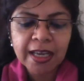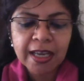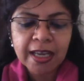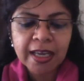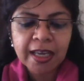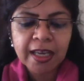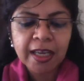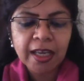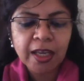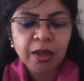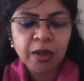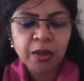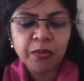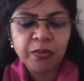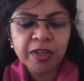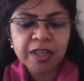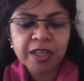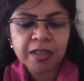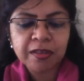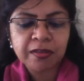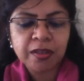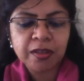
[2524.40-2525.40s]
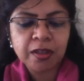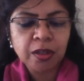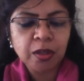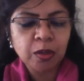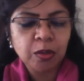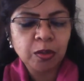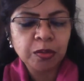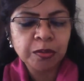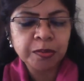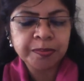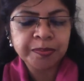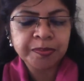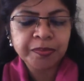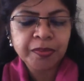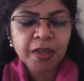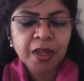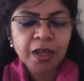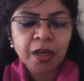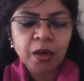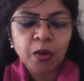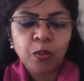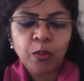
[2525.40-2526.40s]
He wishes to know
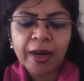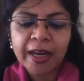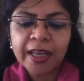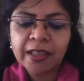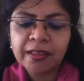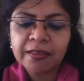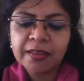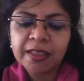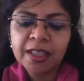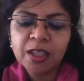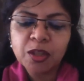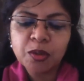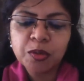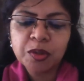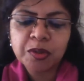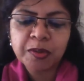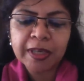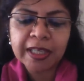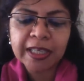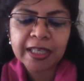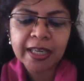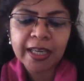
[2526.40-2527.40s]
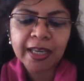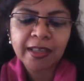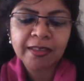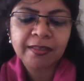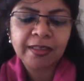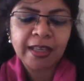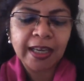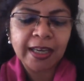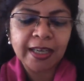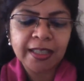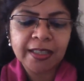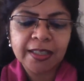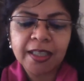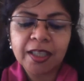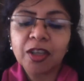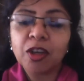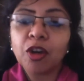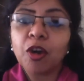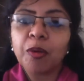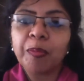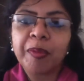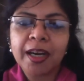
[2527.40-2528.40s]
why is individual tax higher than
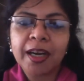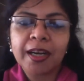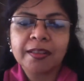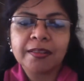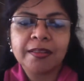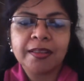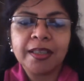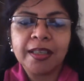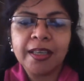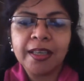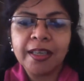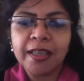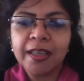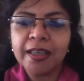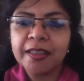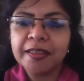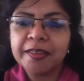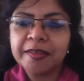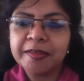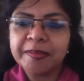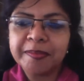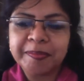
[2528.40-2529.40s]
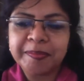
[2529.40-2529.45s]
corporate tax in India?